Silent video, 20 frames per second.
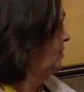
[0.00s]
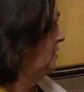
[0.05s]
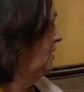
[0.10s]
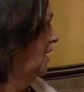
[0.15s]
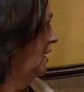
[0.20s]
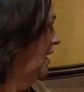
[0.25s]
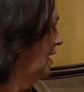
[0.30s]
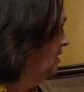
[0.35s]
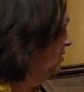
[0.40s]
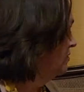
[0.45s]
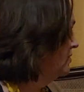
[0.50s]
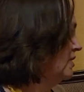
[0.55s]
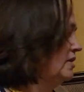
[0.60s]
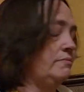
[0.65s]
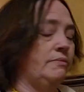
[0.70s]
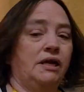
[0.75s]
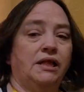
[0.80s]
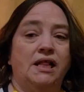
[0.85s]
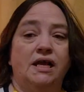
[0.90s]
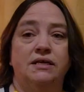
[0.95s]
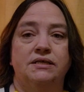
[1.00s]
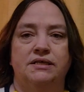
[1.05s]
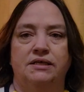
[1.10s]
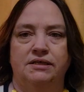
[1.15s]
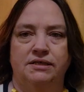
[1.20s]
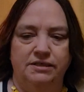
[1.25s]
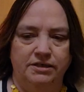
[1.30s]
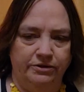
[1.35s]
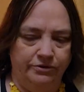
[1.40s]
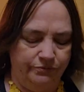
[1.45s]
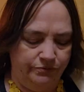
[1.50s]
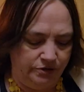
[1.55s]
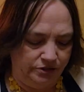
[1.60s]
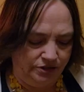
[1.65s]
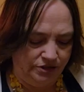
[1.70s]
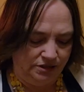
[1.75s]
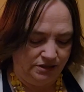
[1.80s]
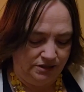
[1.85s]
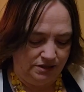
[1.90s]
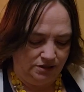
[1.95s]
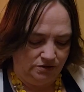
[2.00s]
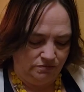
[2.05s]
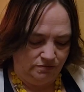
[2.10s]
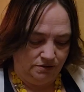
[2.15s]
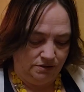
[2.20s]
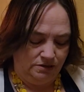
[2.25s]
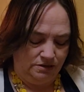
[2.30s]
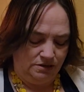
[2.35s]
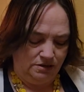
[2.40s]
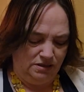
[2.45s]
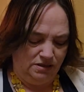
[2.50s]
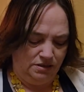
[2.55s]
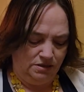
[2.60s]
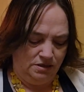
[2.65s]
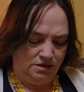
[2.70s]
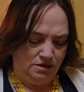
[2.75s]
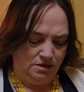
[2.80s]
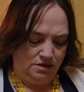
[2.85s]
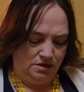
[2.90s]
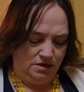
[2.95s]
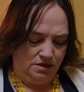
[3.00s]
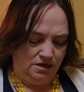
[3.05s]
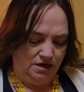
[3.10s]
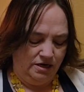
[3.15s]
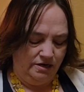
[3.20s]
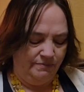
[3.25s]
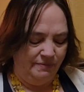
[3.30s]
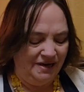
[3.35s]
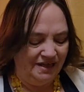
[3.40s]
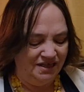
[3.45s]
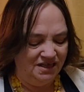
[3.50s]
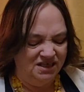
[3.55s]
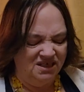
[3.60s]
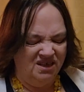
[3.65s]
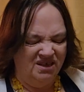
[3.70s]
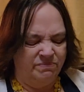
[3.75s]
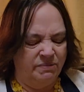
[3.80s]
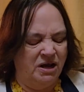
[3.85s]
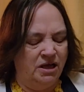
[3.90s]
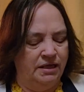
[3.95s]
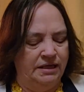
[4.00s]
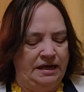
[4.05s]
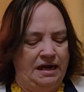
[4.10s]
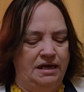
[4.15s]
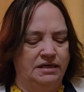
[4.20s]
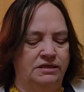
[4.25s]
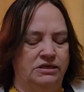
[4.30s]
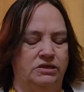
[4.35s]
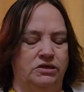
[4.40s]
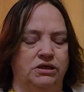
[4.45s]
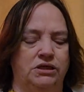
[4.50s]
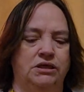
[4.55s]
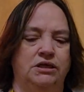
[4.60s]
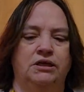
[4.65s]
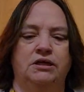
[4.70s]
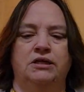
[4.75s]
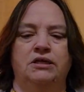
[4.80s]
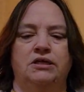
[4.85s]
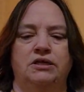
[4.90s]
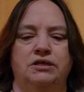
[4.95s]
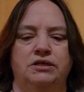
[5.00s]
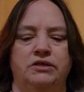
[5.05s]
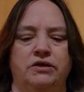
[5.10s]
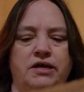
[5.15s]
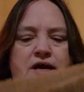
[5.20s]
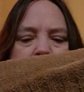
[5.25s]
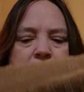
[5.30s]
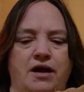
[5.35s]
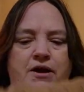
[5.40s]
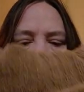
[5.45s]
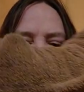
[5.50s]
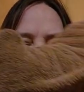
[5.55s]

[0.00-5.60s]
yeah, I don't see my glasses, so we'll just deal with it. Um, and this is polyester. So yeah,